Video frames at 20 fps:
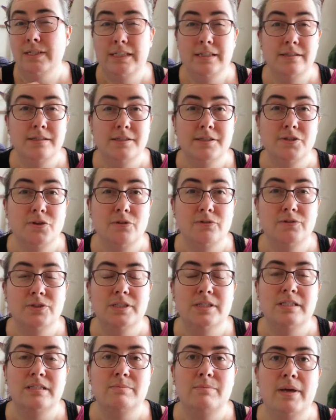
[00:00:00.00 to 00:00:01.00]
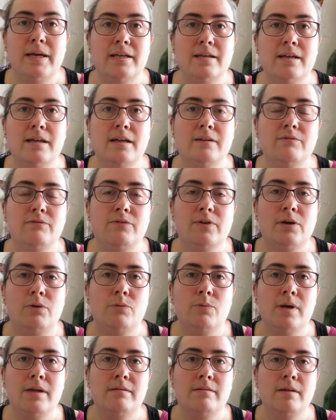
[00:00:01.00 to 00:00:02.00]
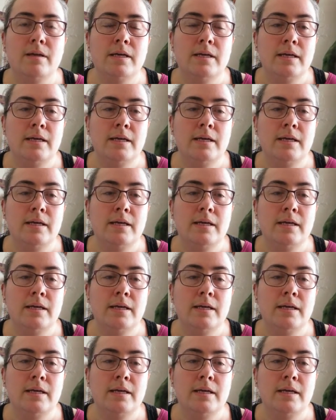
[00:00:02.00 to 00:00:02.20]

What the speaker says: and soft to spin and felt with,